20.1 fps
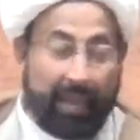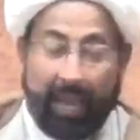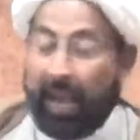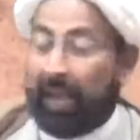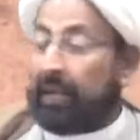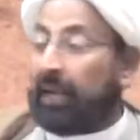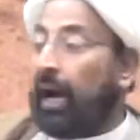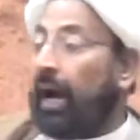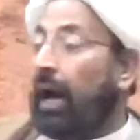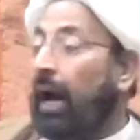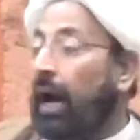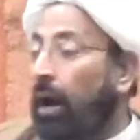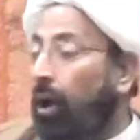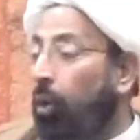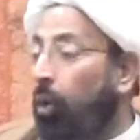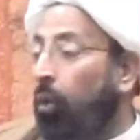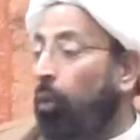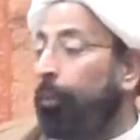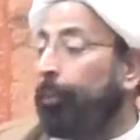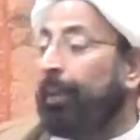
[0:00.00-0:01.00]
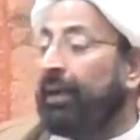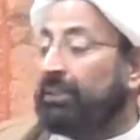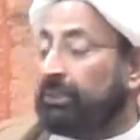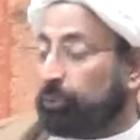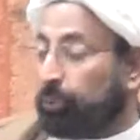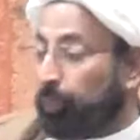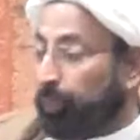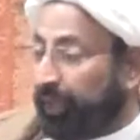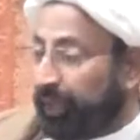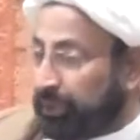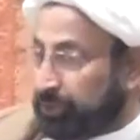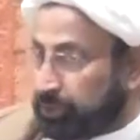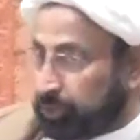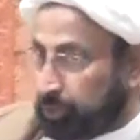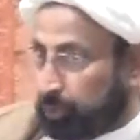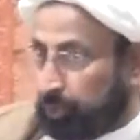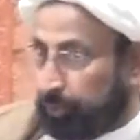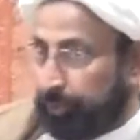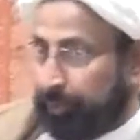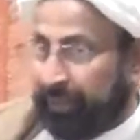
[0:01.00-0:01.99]
and how much we
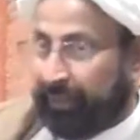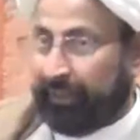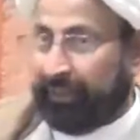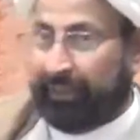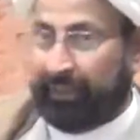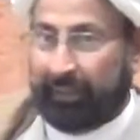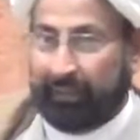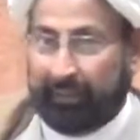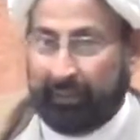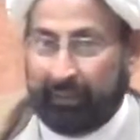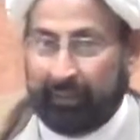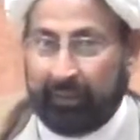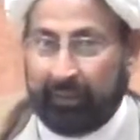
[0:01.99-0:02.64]
should be